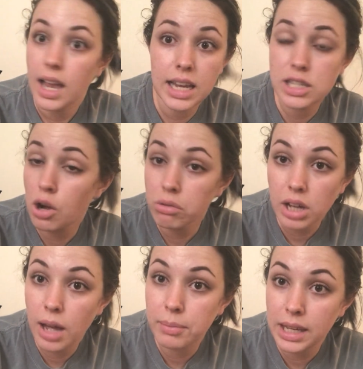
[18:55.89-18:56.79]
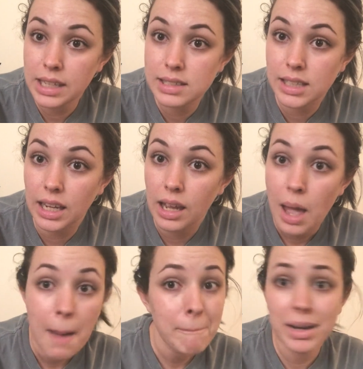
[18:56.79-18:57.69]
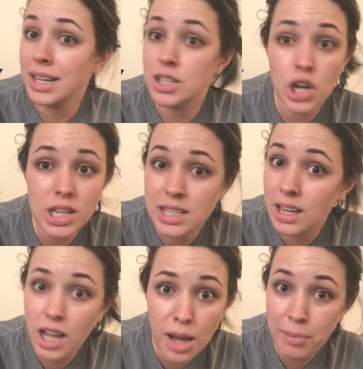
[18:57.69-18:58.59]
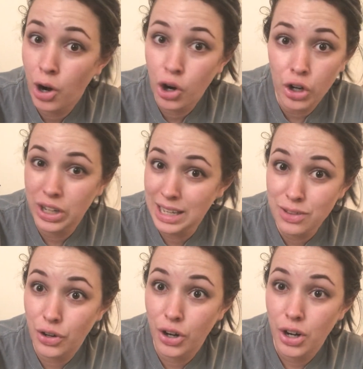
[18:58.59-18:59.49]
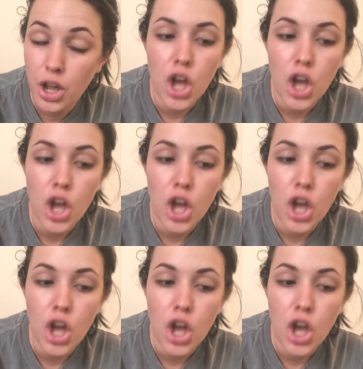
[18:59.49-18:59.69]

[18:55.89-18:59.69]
It don't come easy, but it doesn't come hard either.